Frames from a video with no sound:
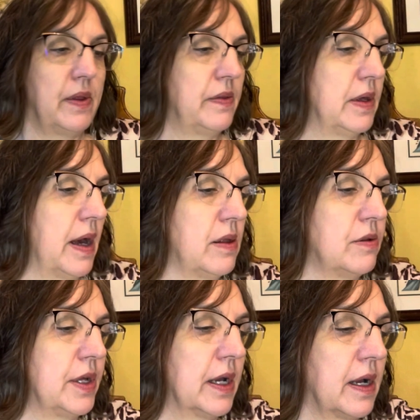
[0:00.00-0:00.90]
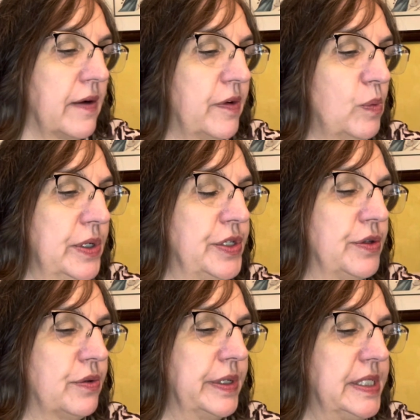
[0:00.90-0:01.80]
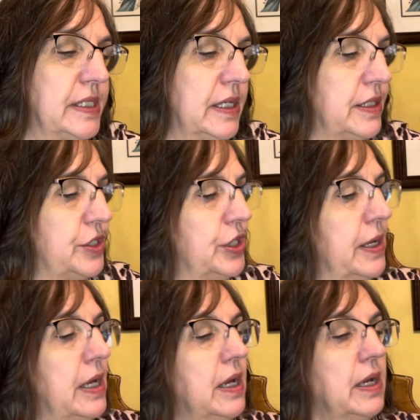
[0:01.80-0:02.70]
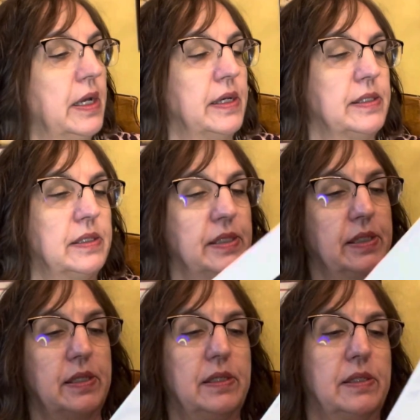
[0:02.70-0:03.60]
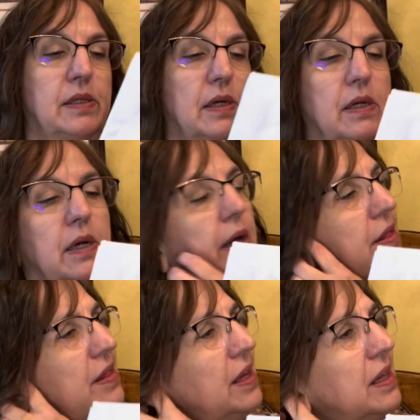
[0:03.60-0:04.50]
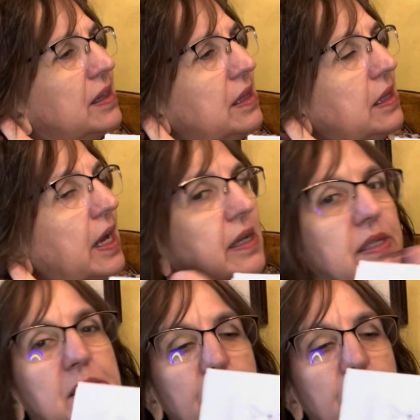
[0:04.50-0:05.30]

then the other thing I got from 123 Stitch is this is, I think, the latest